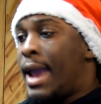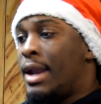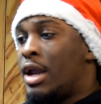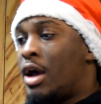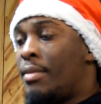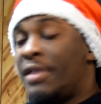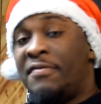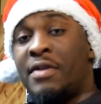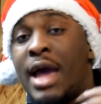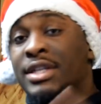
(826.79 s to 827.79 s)
And
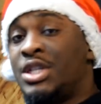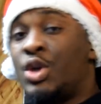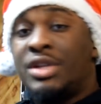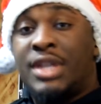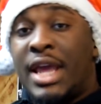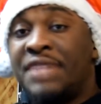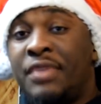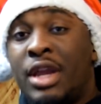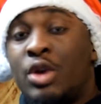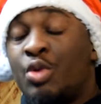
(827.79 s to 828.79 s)
if you guys enjoyed
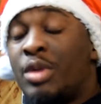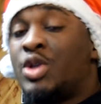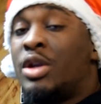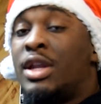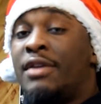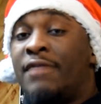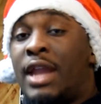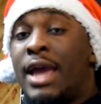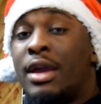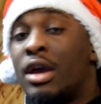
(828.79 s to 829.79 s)
today's video, do make sure to
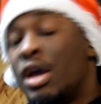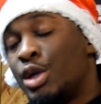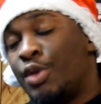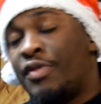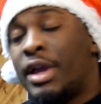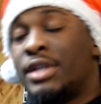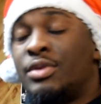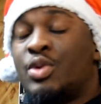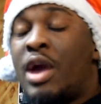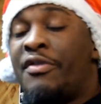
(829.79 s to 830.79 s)
leave a like. Don't
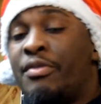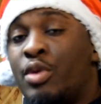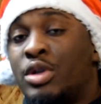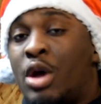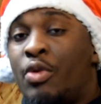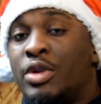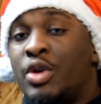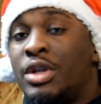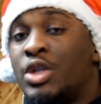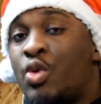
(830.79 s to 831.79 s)
forget to subscribe for more. As
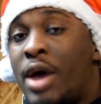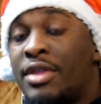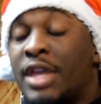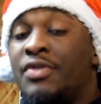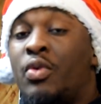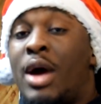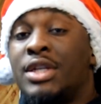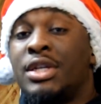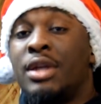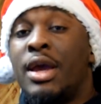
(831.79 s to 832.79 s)
always, join the squad. Thanks for
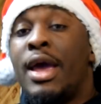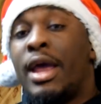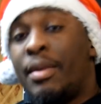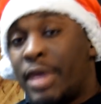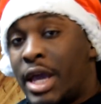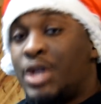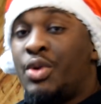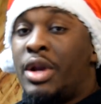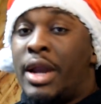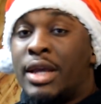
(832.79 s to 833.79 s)
watching, and I'm going to
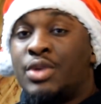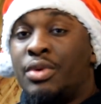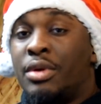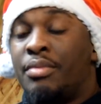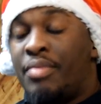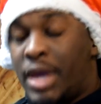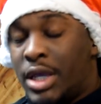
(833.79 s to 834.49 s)
catch you in the next one.